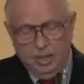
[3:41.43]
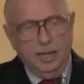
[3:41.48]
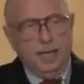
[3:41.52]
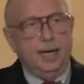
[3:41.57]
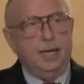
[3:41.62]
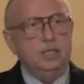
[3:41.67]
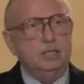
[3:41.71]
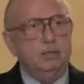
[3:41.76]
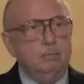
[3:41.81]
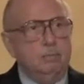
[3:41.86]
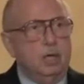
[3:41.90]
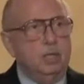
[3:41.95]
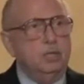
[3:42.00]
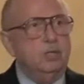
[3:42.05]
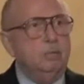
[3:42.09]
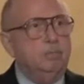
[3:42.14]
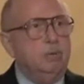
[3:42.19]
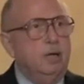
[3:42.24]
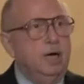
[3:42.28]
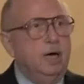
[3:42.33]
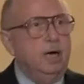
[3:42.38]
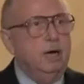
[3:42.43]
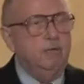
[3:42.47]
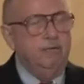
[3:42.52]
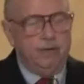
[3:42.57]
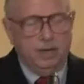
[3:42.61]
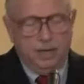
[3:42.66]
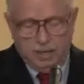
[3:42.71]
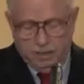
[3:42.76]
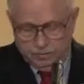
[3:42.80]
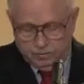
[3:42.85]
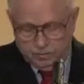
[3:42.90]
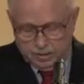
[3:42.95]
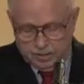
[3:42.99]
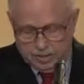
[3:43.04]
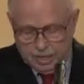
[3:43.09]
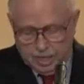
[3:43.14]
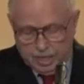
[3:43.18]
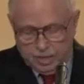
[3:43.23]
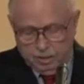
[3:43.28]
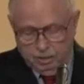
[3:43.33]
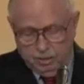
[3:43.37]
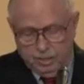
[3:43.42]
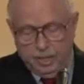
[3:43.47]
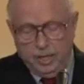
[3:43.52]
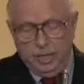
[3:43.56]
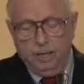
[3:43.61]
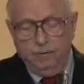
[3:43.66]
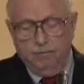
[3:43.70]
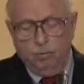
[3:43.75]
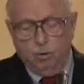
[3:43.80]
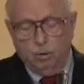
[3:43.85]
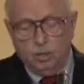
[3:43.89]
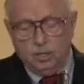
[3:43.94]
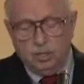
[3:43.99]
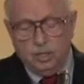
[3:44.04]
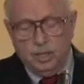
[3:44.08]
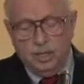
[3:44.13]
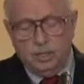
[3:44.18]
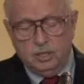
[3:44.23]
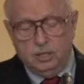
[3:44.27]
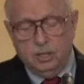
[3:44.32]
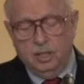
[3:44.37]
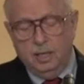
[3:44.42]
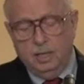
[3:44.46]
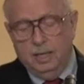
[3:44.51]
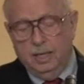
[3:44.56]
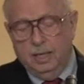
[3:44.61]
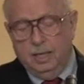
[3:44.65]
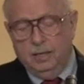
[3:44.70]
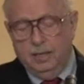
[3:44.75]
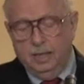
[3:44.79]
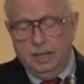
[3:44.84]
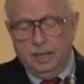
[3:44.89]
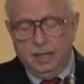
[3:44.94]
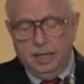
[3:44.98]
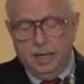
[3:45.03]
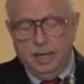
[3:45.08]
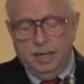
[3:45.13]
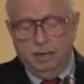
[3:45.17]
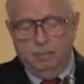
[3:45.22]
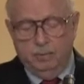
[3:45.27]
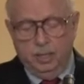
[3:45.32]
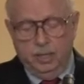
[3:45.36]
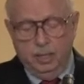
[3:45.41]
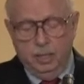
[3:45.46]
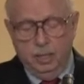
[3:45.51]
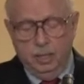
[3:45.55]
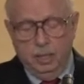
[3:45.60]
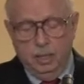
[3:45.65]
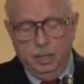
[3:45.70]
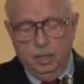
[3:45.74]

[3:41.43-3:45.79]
has a multiplier effect of $1.84 in the economy.